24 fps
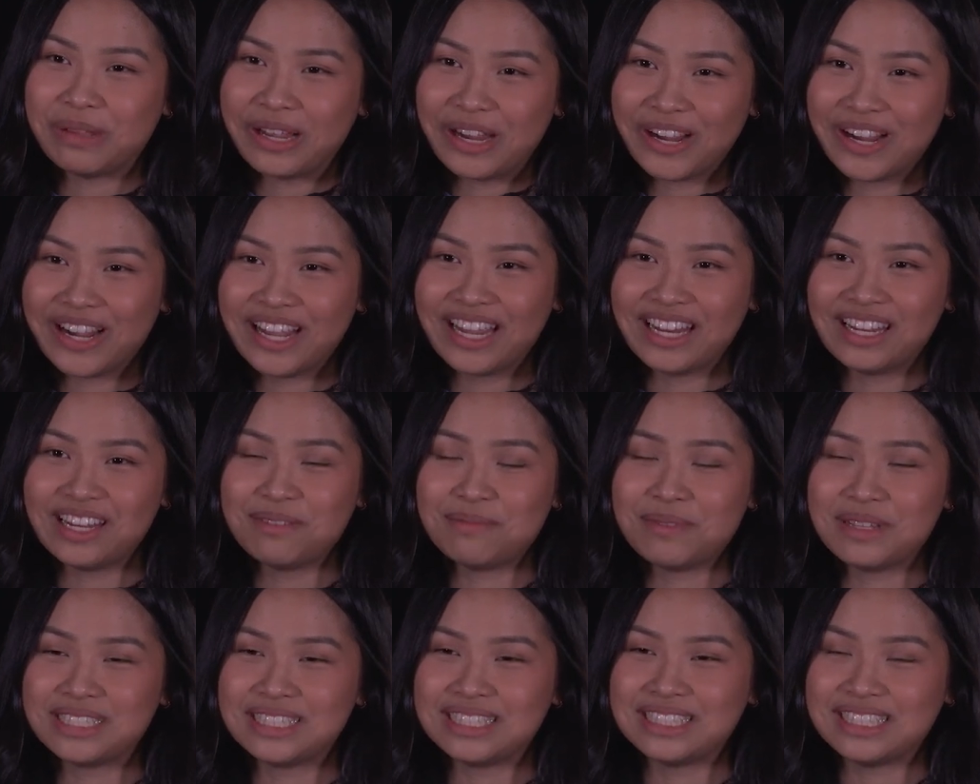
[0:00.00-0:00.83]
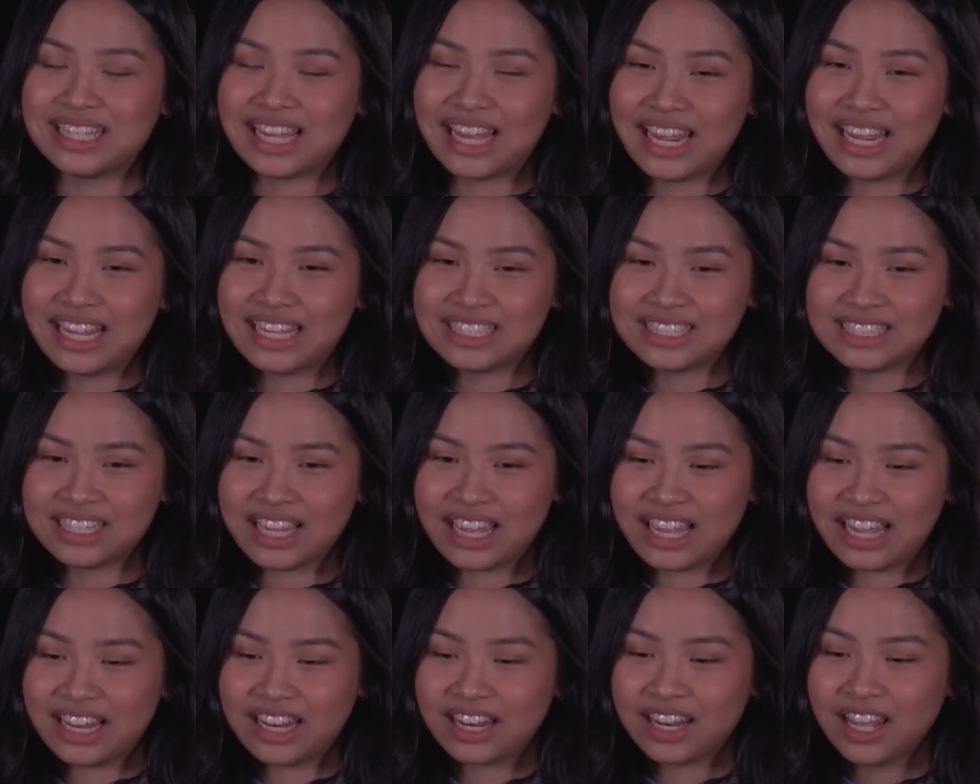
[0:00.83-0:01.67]
Barron and Mrs. Dykes,
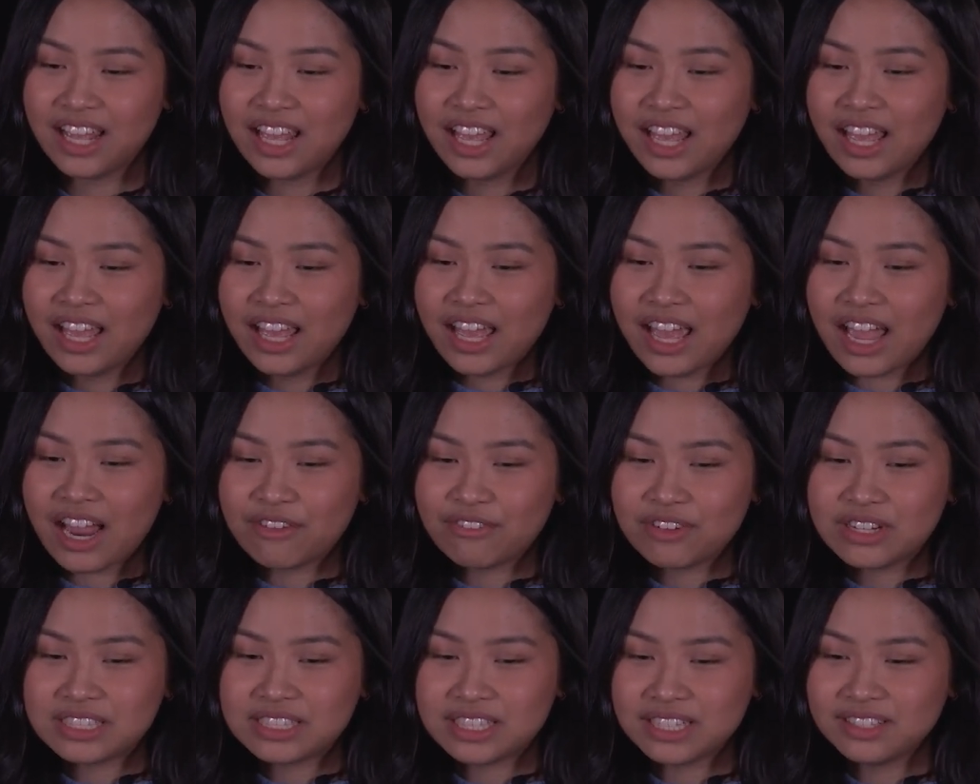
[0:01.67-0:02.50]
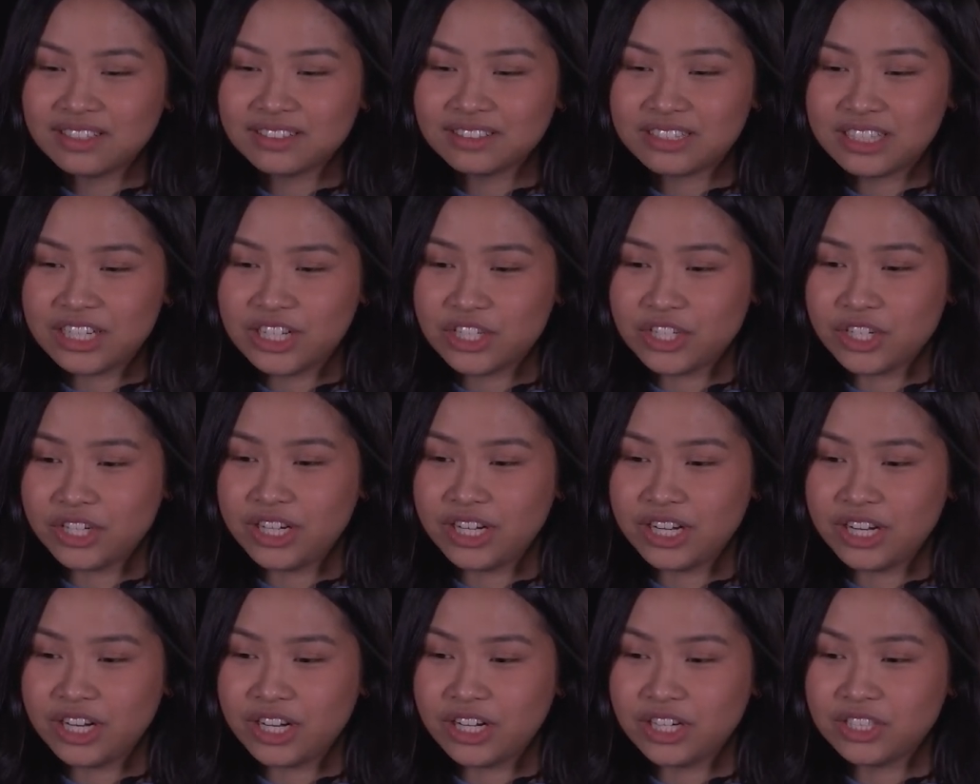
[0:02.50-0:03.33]
and every single teacher
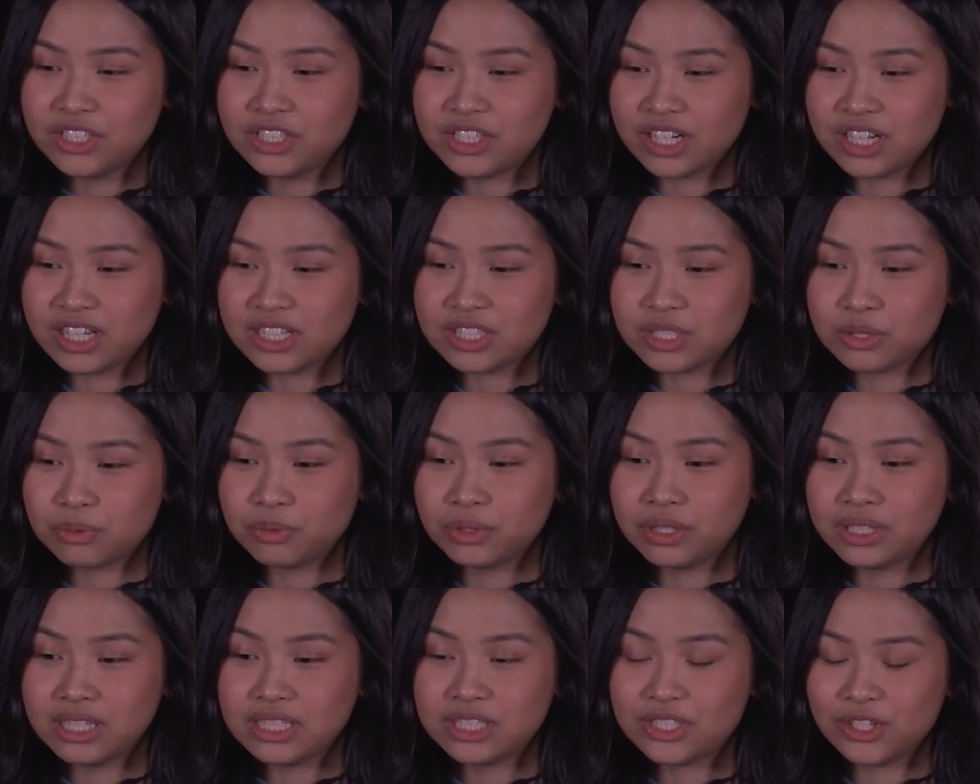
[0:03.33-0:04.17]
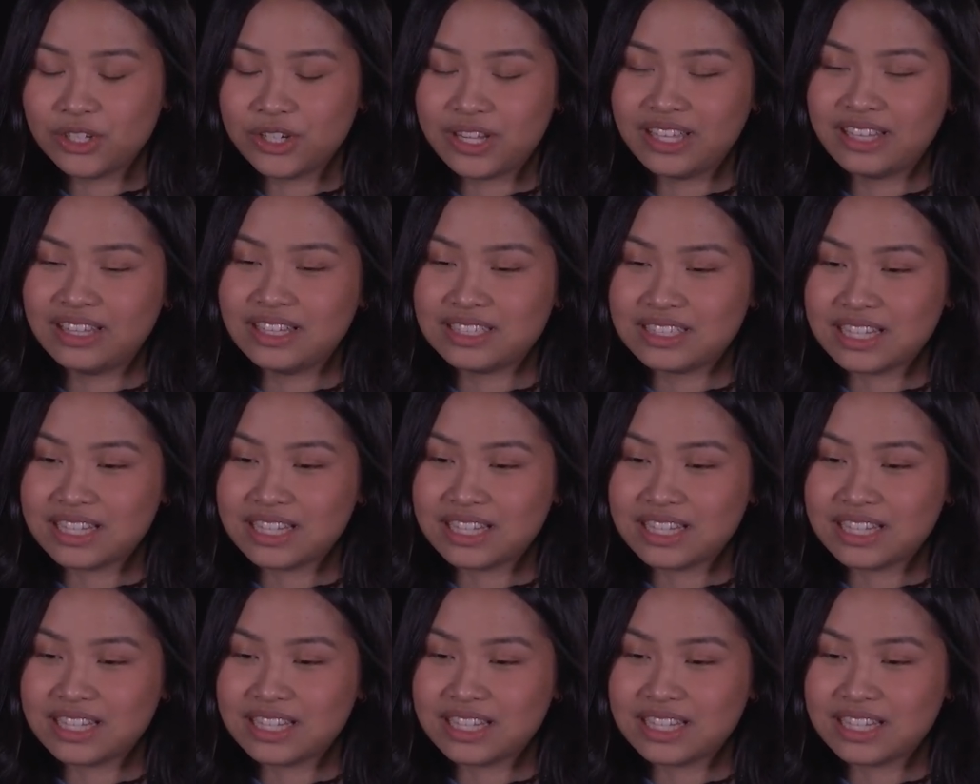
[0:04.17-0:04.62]
here just really took in the